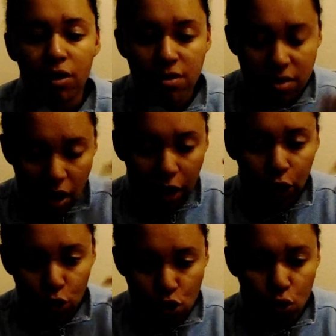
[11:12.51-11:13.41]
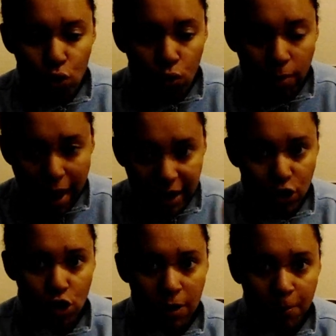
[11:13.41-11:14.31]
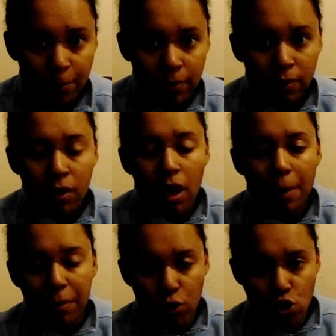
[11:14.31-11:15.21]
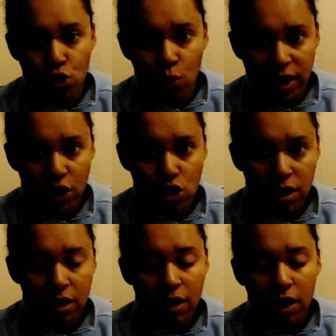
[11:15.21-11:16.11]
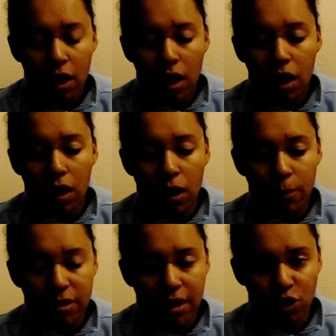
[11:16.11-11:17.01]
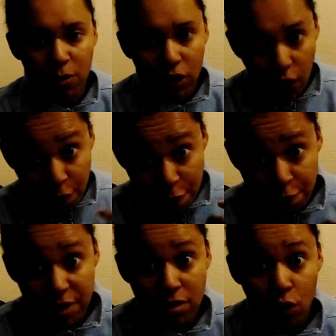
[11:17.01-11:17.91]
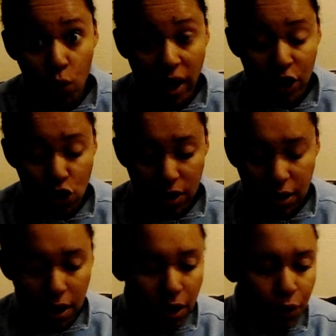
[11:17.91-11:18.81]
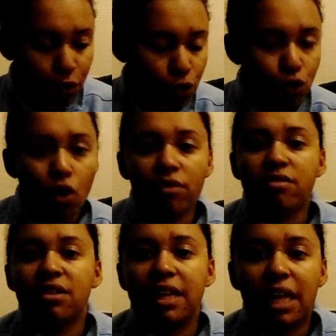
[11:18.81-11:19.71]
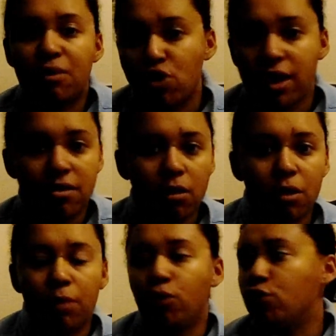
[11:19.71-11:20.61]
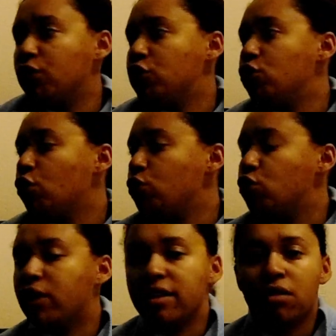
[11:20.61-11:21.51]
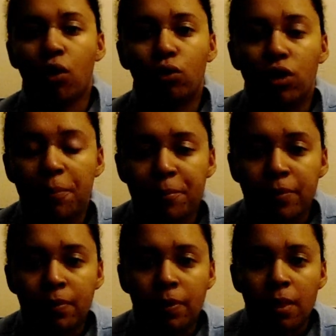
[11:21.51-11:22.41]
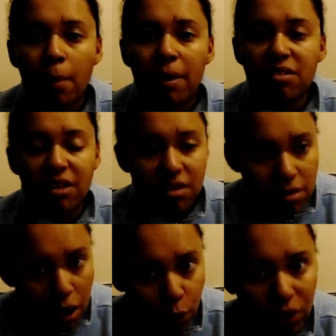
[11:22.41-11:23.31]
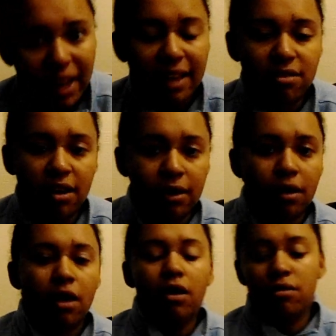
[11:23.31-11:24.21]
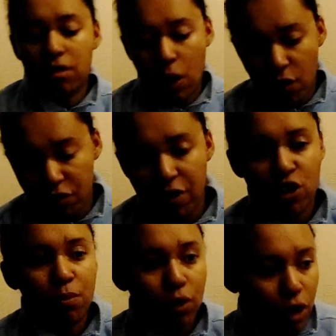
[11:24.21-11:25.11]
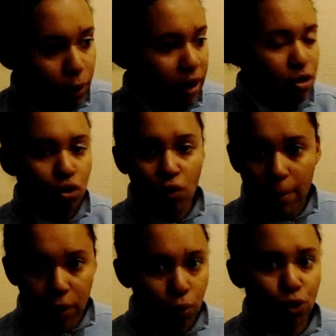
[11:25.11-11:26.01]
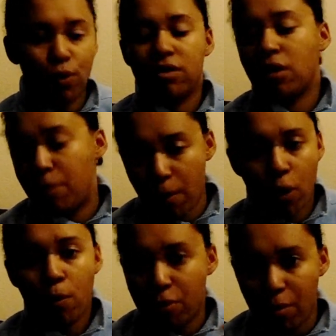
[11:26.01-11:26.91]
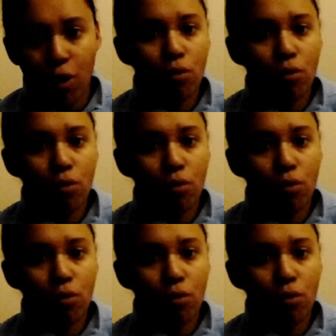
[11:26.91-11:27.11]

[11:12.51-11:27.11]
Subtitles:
psychological energy, emotional energy. It takes me a lot of physical energy to constantly keep chasing people. You know, you get told basically to go on LinkedIn, to go on Facebook, go on Instagram, go on Twitter, promote,